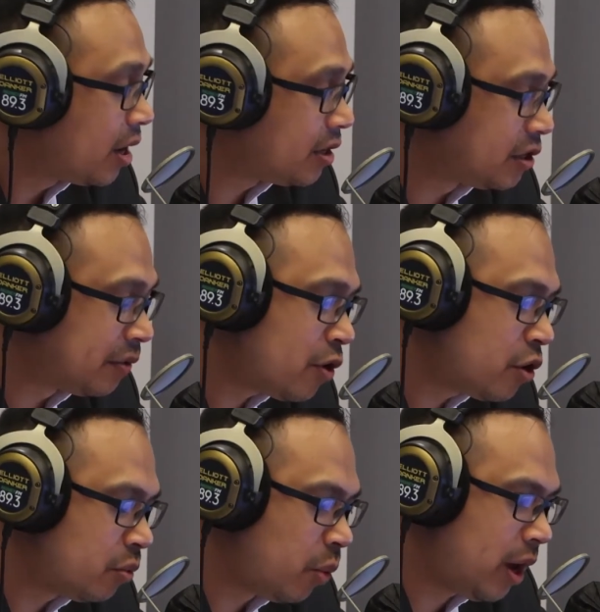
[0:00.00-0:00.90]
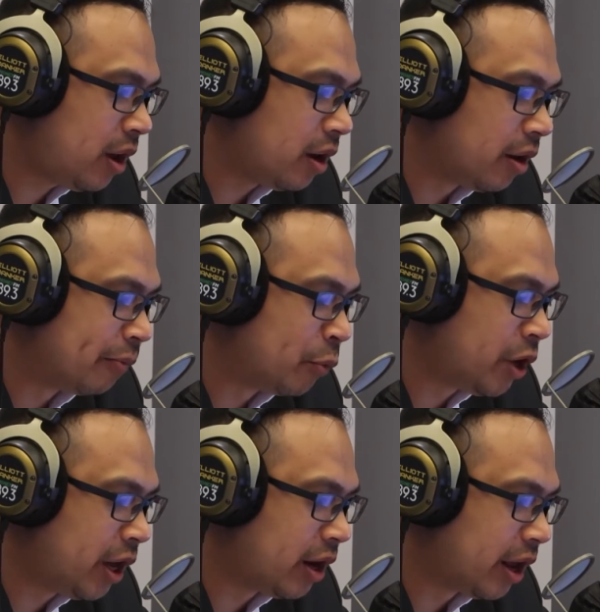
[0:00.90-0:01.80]
It's a very good way of
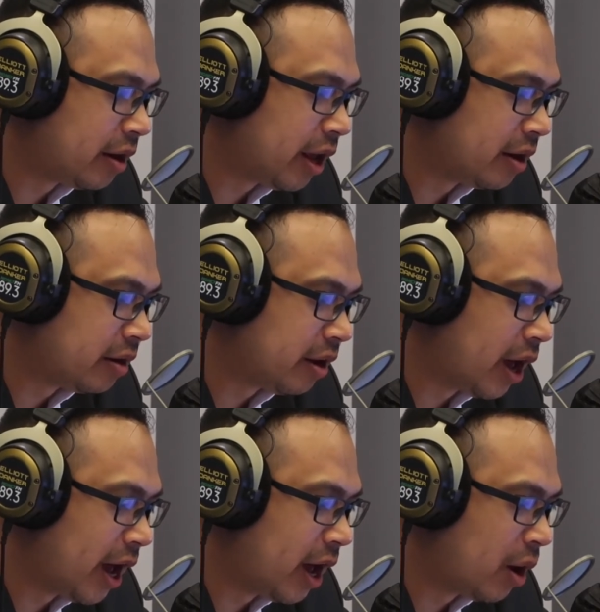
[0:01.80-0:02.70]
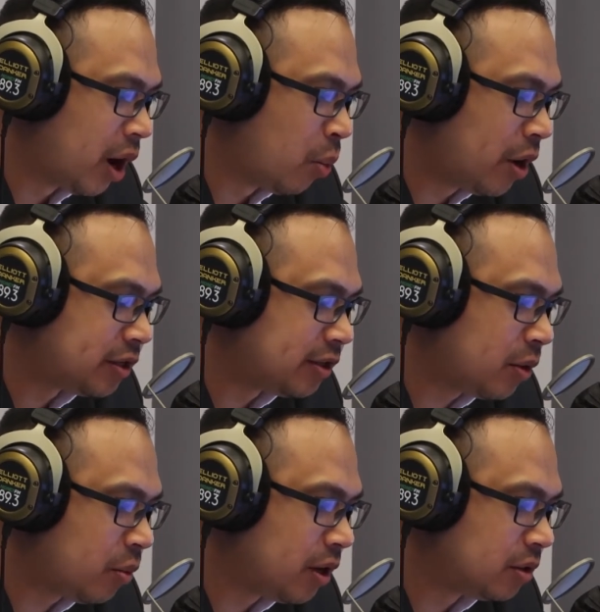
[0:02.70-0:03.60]
putting it, and I want to
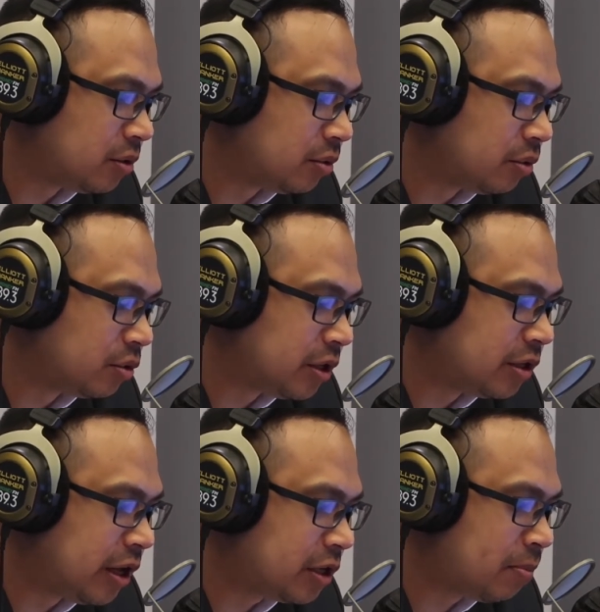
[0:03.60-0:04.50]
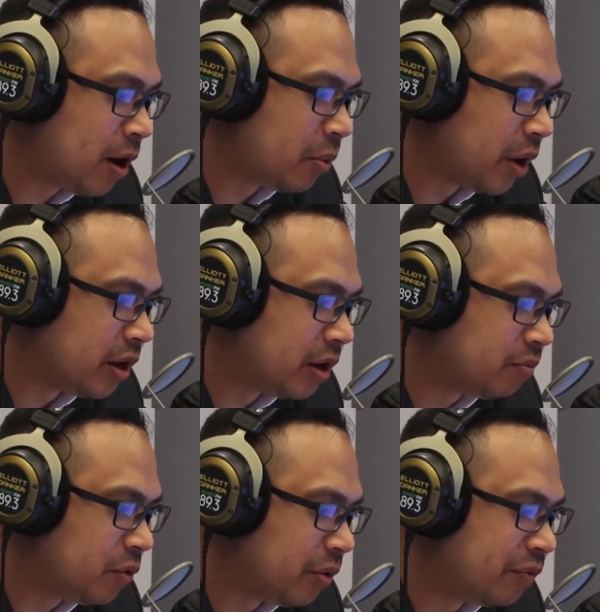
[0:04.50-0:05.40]
segue to this next part where,
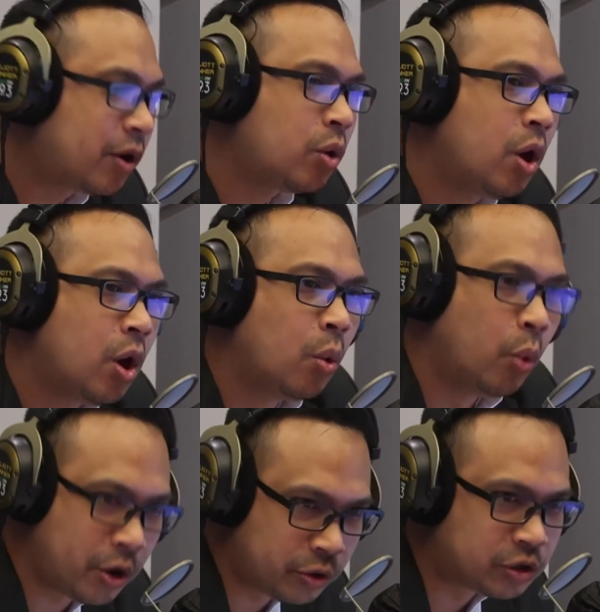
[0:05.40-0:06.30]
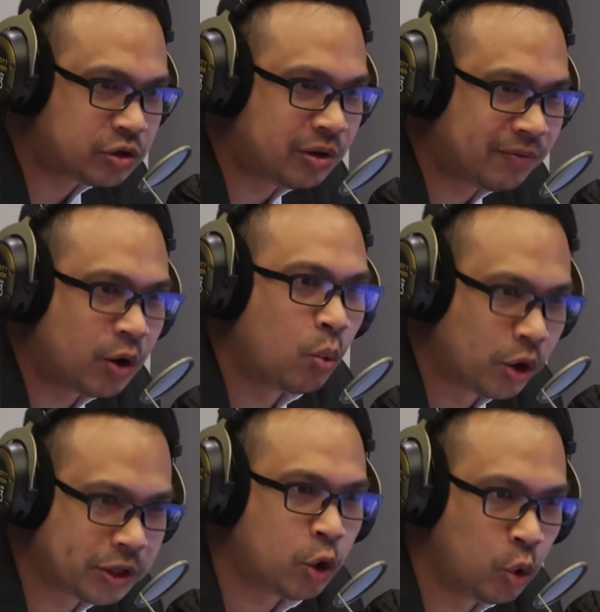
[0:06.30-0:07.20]
very word on the street, very
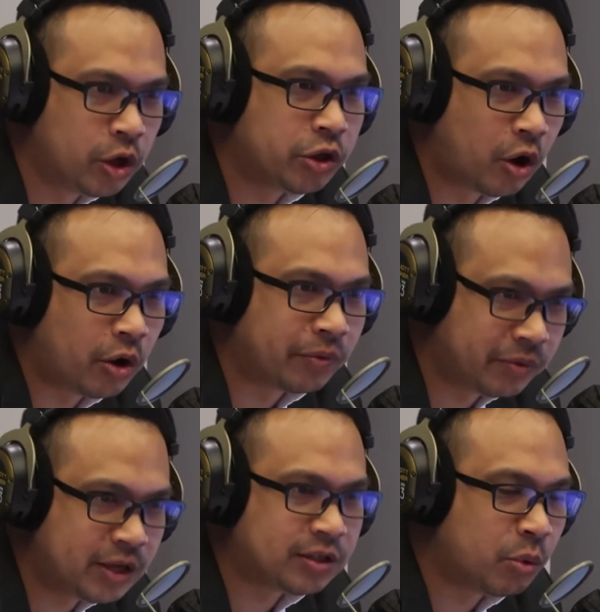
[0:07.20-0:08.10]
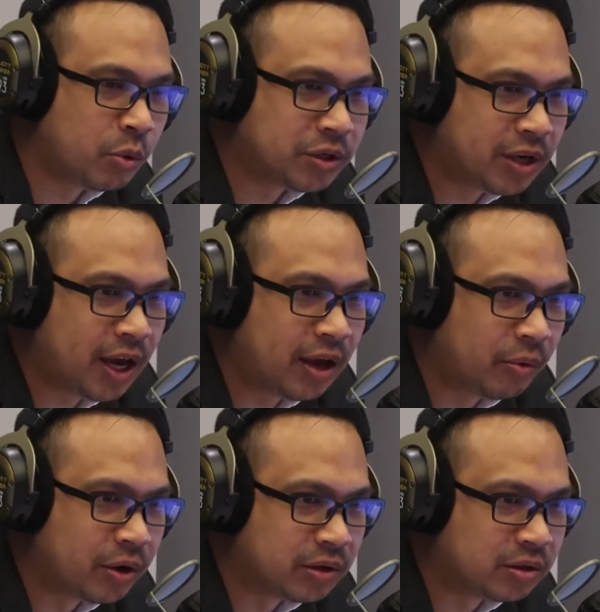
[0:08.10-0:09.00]
water cooler talk. Things that we were saying
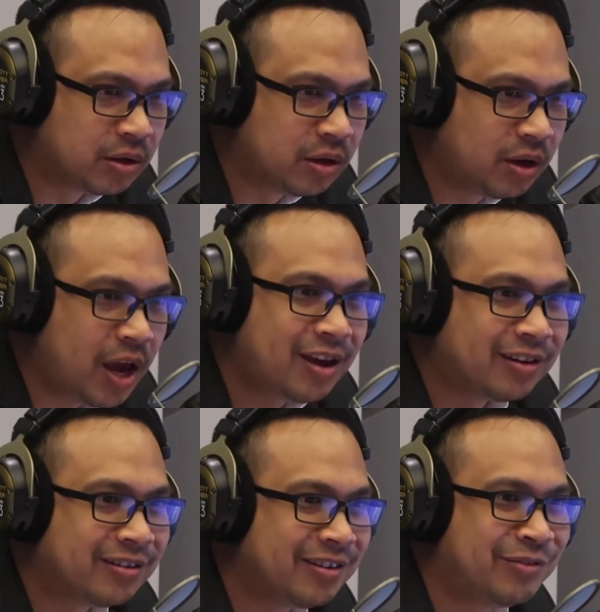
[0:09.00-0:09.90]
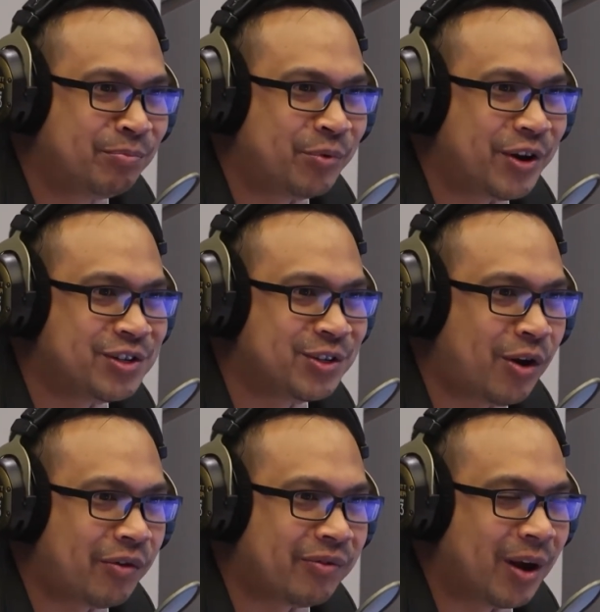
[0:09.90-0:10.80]
was, hey, pressure's
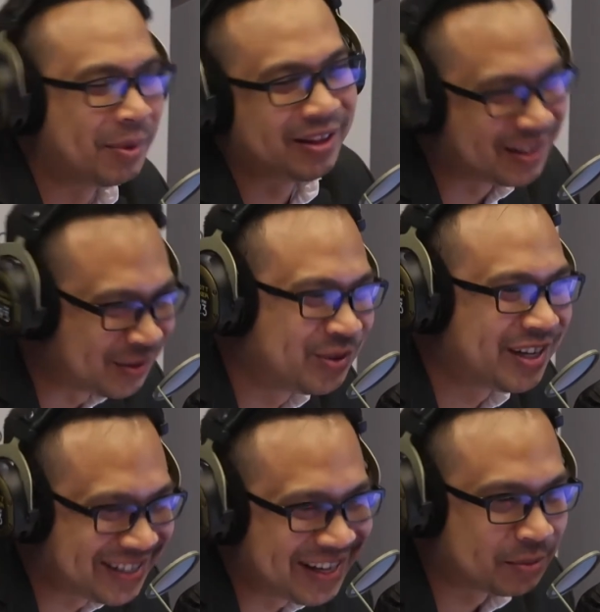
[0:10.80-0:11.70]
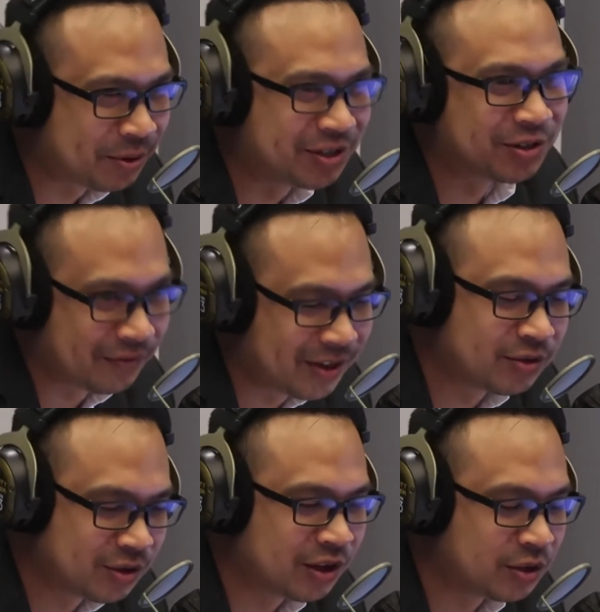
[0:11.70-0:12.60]
off. I mean, there's no such thing as pressure's off.
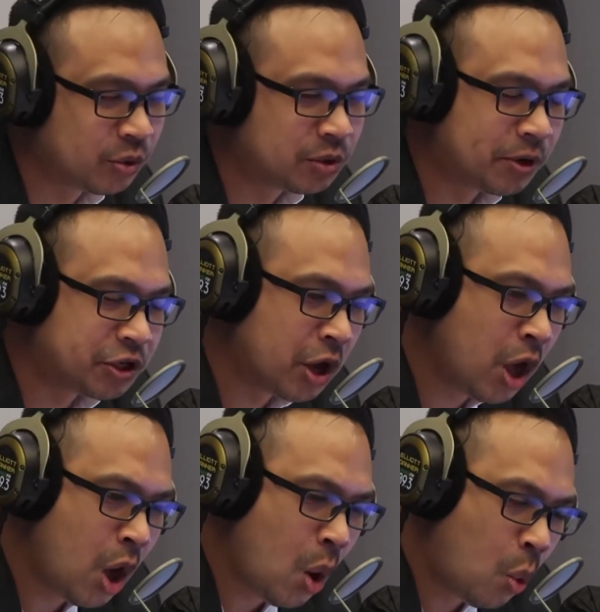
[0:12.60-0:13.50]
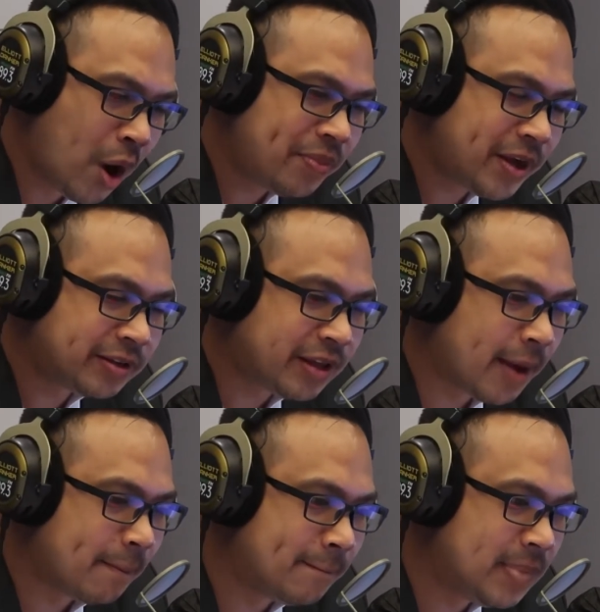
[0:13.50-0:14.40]
There's always pressure. What does
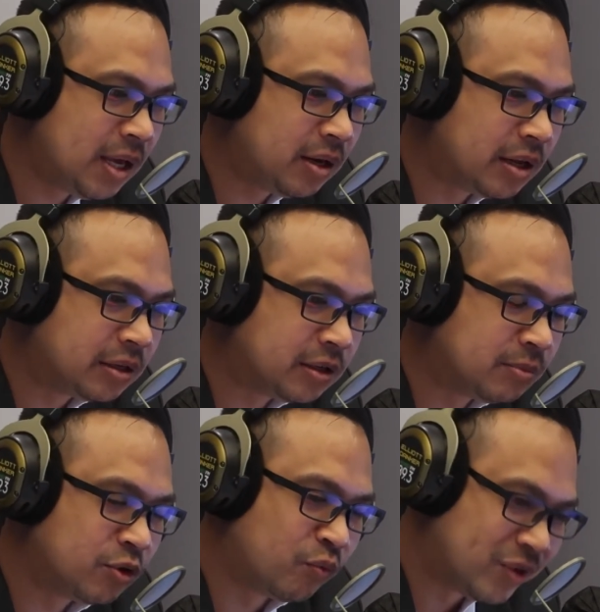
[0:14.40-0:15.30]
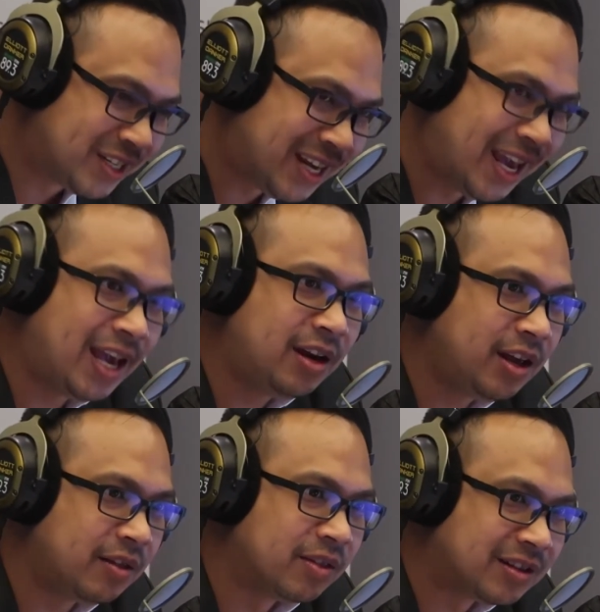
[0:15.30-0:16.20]
that mean in terms of
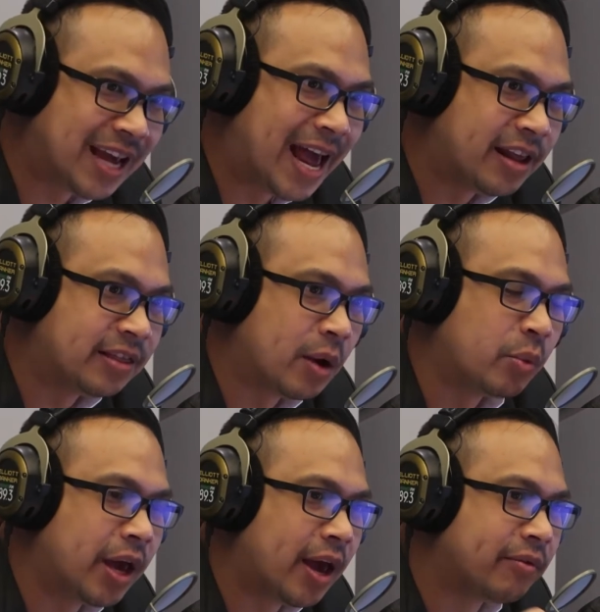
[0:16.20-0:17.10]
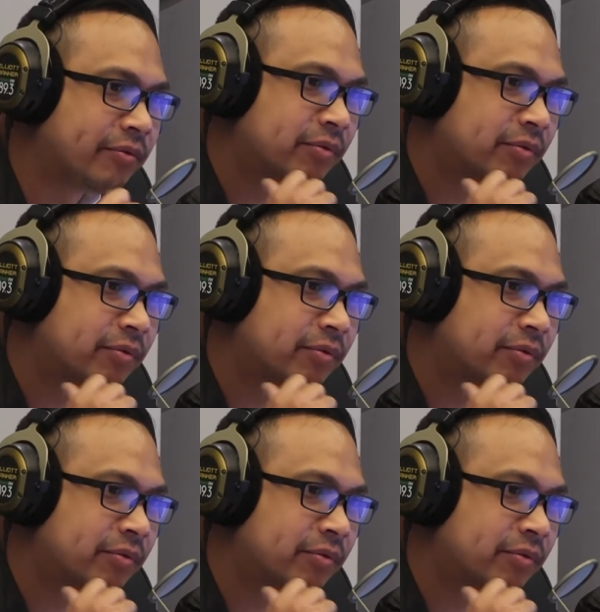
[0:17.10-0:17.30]
retaining the talent that we have?